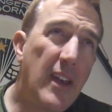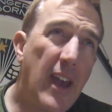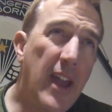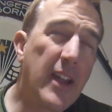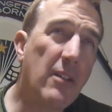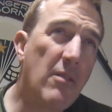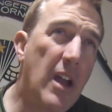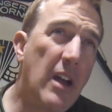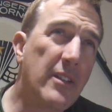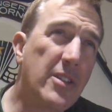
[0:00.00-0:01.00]
Hang
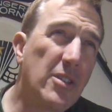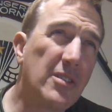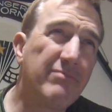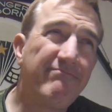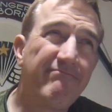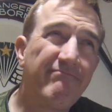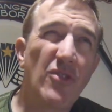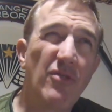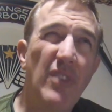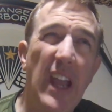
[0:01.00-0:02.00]
around until
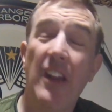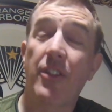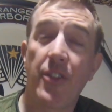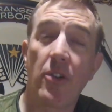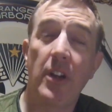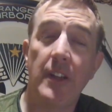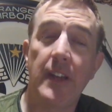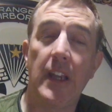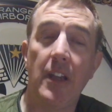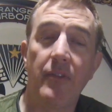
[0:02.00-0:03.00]
8:30 in
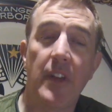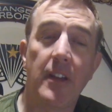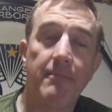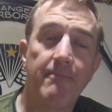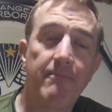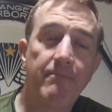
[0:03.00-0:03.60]
the evening.